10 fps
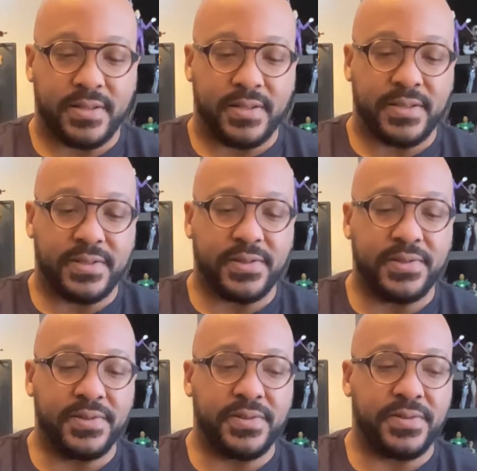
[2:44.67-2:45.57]
it's
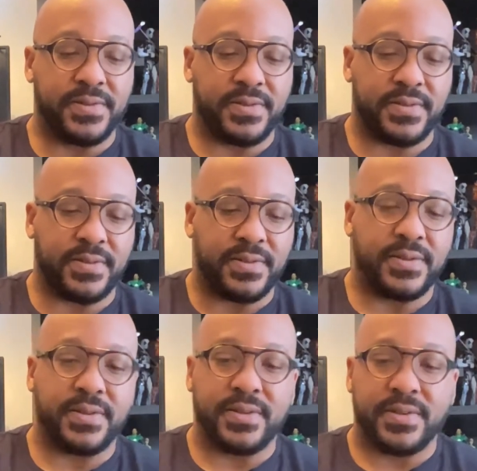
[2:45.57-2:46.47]
cool.
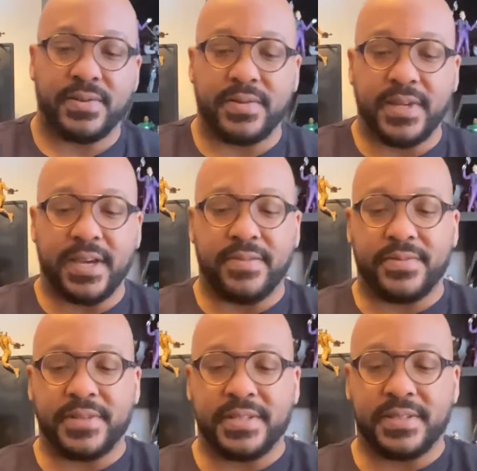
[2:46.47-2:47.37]
We have one,